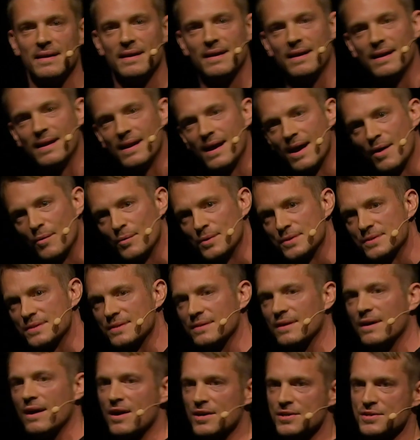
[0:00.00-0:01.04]
I was
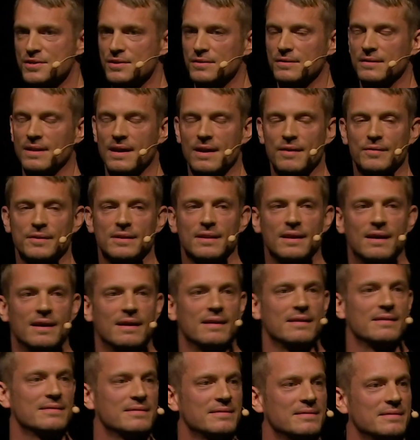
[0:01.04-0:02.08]
ushered down the
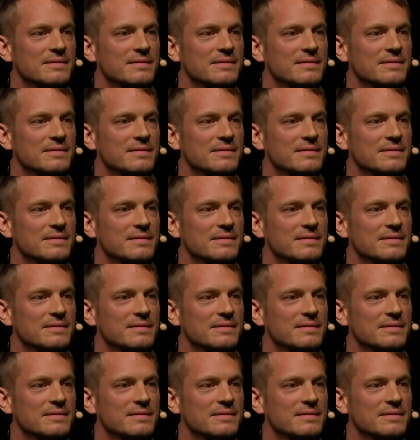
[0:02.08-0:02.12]
line.